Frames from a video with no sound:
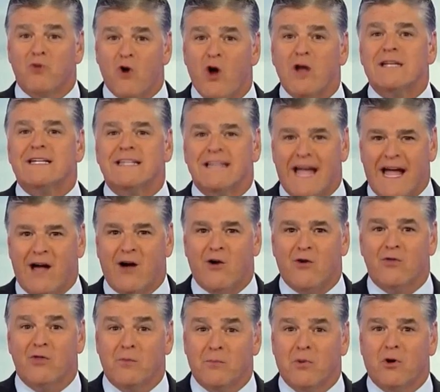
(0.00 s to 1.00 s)
brought
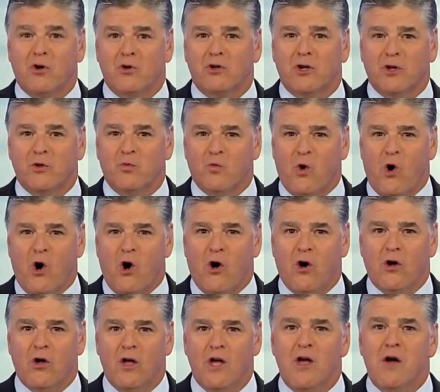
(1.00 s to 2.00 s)
down the Berlin
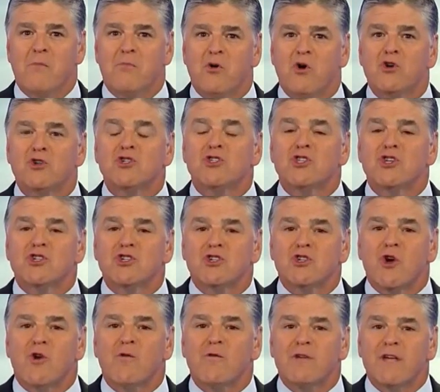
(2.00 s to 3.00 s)
Wall, pushed the
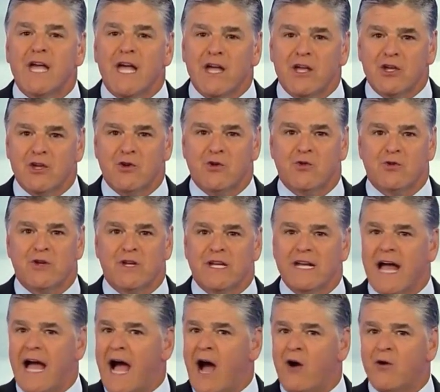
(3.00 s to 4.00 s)
Soviet
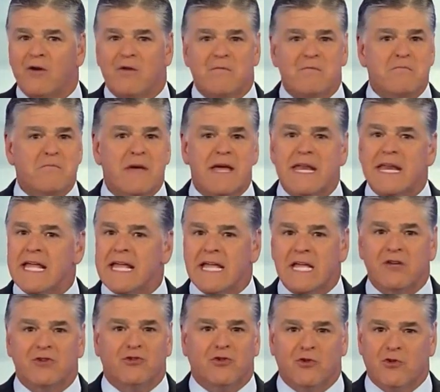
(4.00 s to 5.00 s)
Union out of many
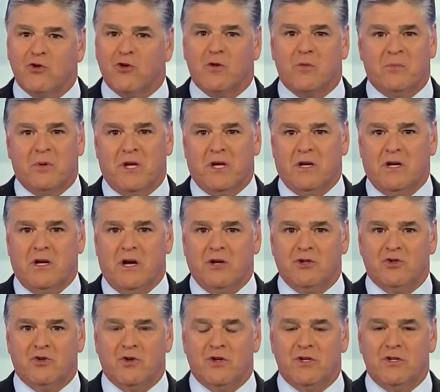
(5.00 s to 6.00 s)
Eastern European
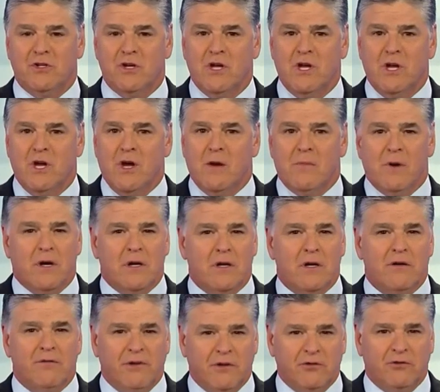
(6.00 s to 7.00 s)
countries.
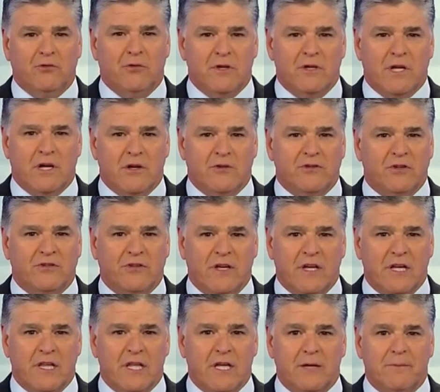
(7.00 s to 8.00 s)
But if history tells us
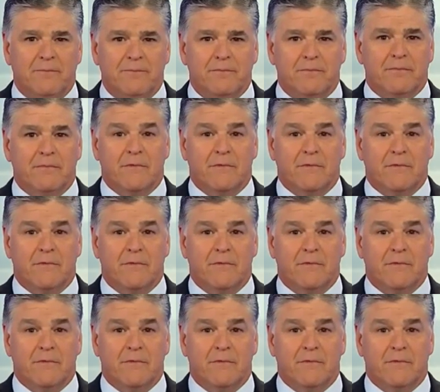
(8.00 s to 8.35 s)
anything,